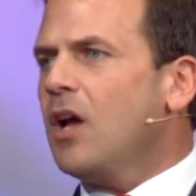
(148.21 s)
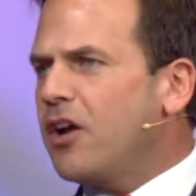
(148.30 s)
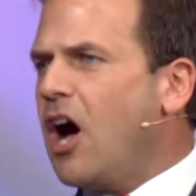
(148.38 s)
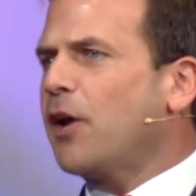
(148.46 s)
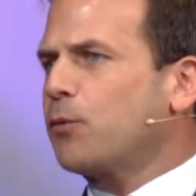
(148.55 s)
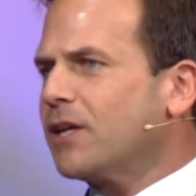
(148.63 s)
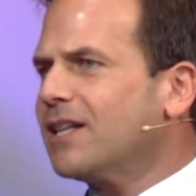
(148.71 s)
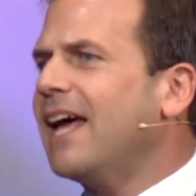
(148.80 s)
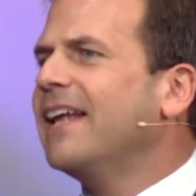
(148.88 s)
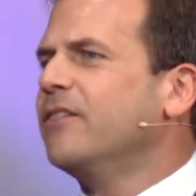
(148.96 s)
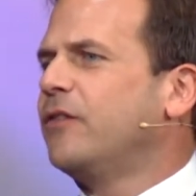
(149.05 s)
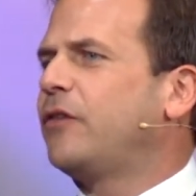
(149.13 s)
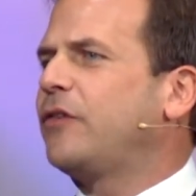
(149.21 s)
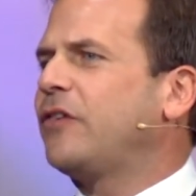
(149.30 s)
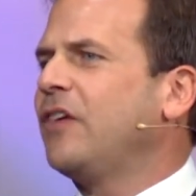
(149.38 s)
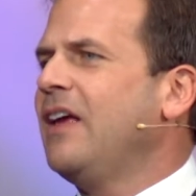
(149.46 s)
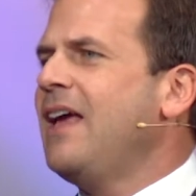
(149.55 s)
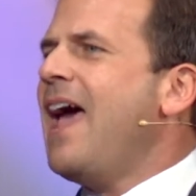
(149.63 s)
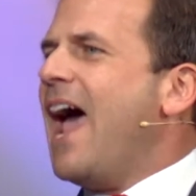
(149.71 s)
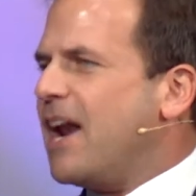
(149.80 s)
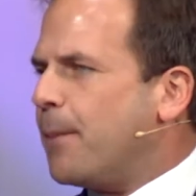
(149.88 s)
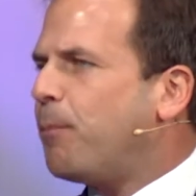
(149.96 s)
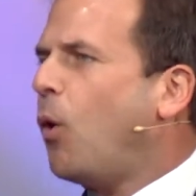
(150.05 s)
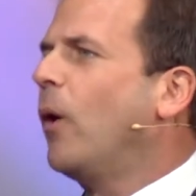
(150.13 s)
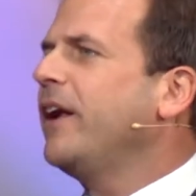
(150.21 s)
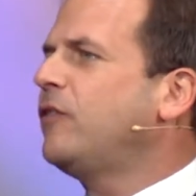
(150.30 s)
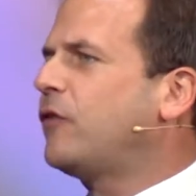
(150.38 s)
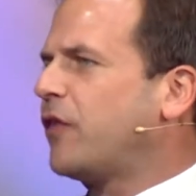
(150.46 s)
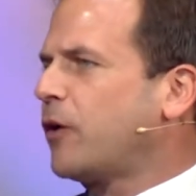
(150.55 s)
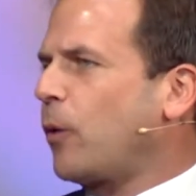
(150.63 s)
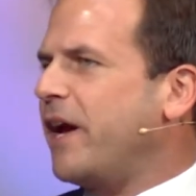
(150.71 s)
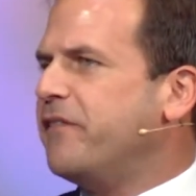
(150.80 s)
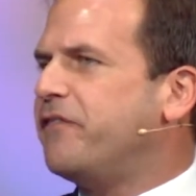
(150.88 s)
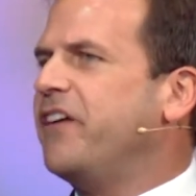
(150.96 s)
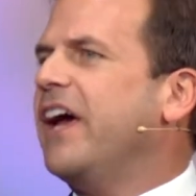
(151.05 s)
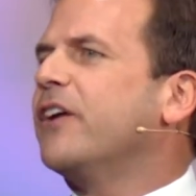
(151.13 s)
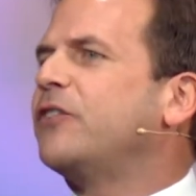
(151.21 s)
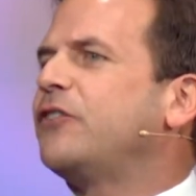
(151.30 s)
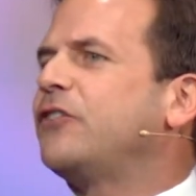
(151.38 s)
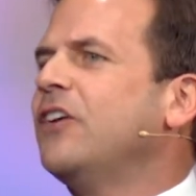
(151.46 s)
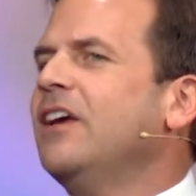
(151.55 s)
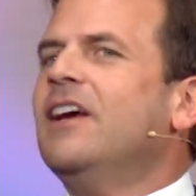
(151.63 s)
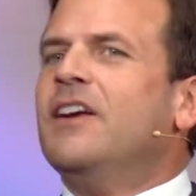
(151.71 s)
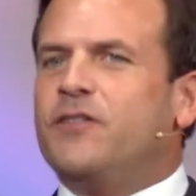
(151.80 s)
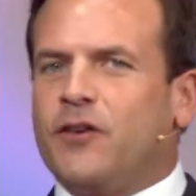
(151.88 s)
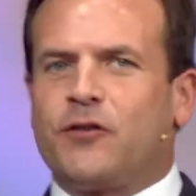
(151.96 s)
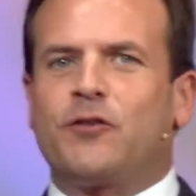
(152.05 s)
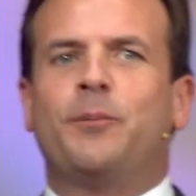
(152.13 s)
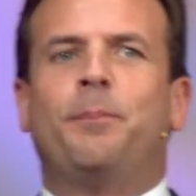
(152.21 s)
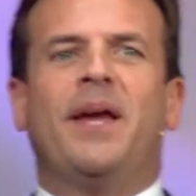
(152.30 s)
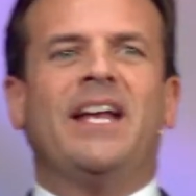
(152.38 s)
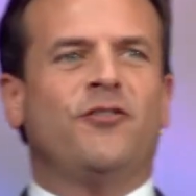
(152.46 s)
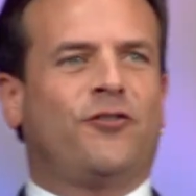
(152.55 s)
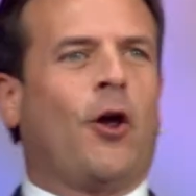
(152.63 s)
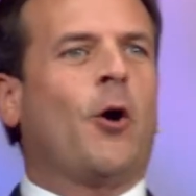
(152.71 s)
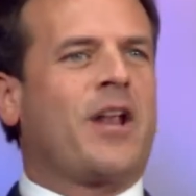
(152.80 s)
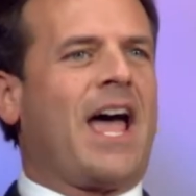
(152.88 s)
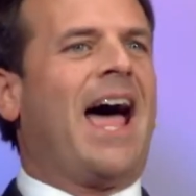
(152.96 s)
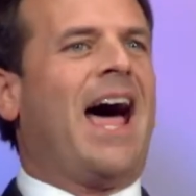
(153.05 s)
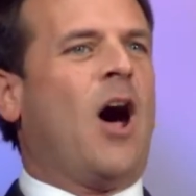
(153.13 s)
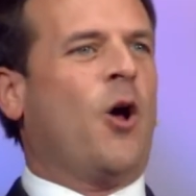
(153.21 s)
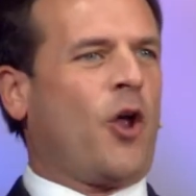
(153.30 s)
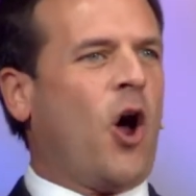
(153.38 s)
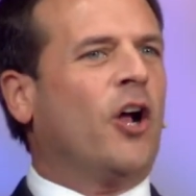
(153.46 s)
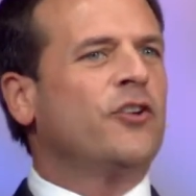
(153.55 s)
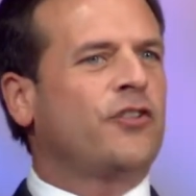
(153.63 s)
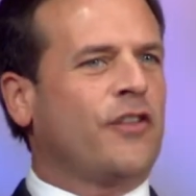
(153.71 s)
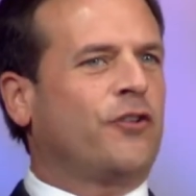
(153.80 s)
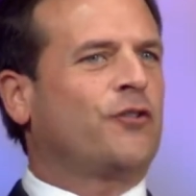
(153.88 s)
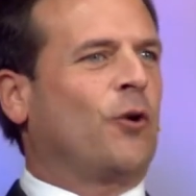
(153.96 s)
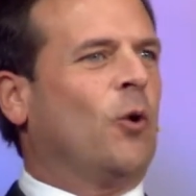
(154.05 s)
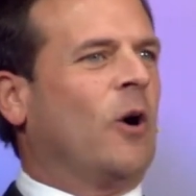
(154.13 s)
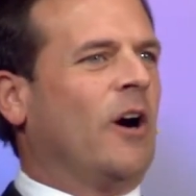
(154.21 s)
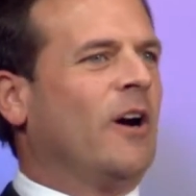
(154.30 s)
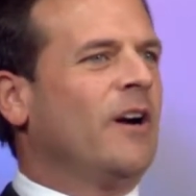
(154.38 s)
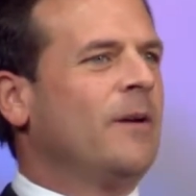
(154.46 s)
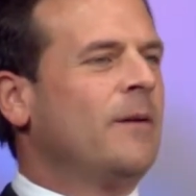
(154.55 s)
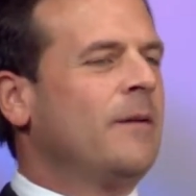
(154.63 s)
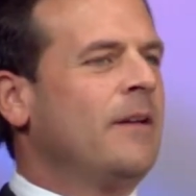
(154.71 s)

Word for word: God relents and appoints the great fish to spit Jonah out onto the shore.